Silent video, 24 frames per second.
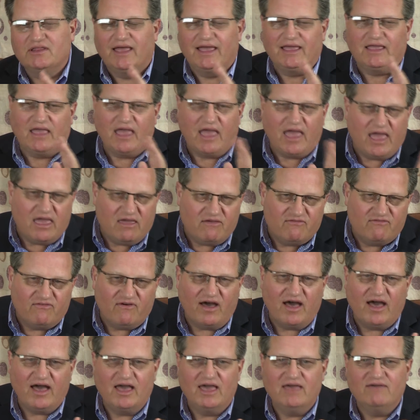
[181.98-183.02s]
like
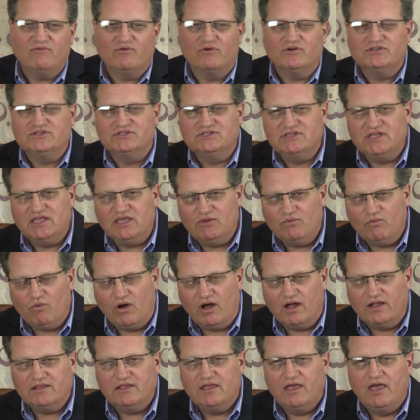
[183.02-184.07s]
A5 or
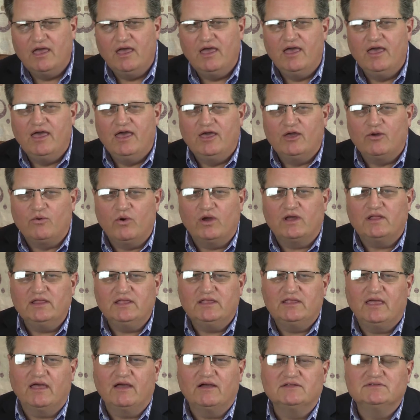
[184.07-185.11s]
C1 quickly
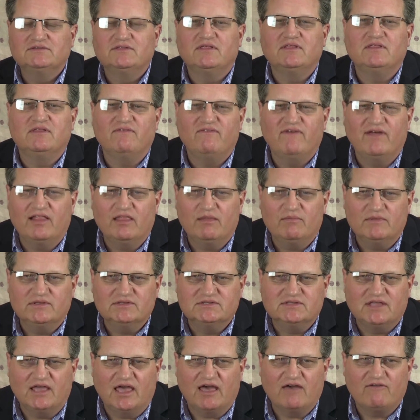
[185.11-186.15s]
tells the development
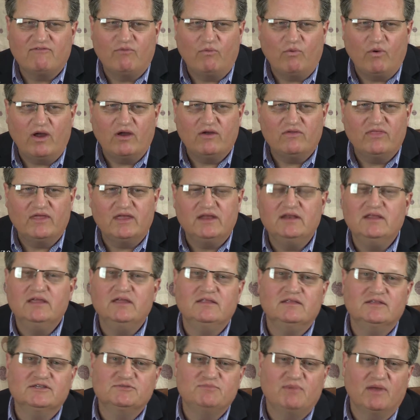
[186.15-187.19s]
staff where they
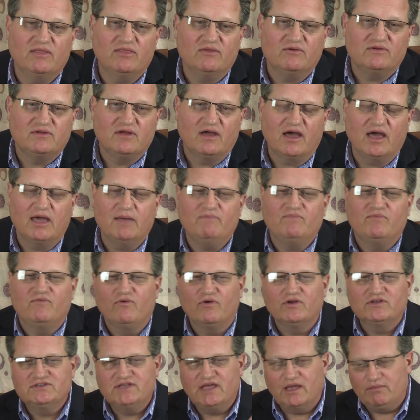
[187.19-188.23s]
need to spend their time.
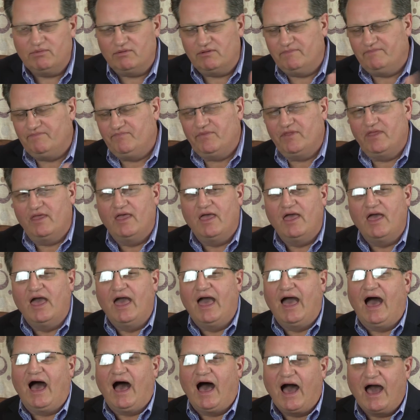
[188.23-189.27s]
For example,
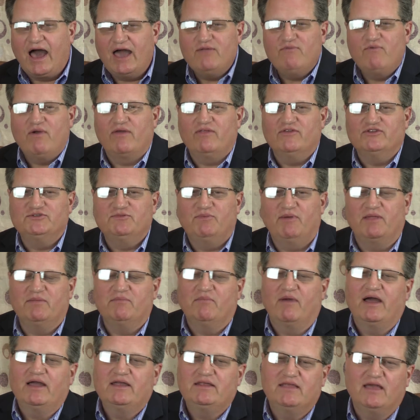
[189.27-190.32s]
I'd rather spend
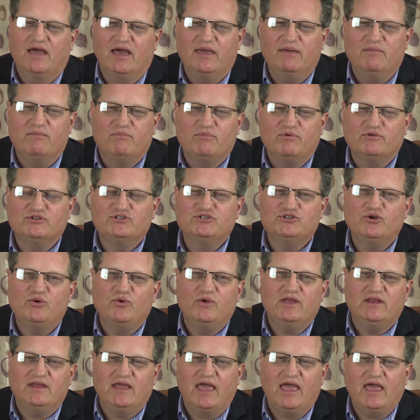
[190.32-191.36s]
my time
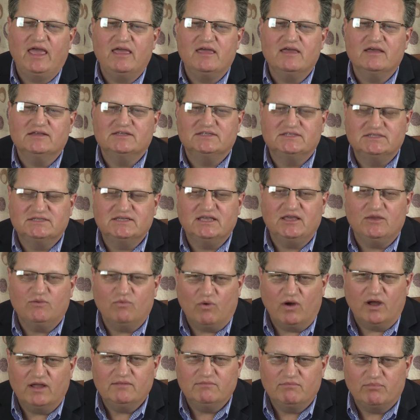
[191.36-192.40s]
pursuing a
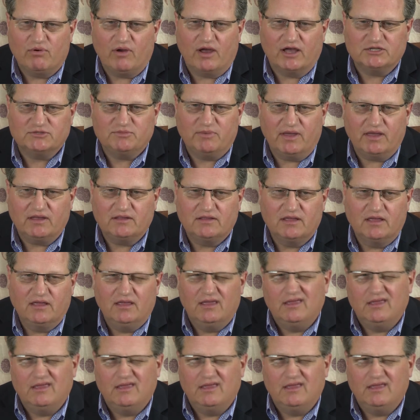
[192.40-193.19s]
C1 prospect,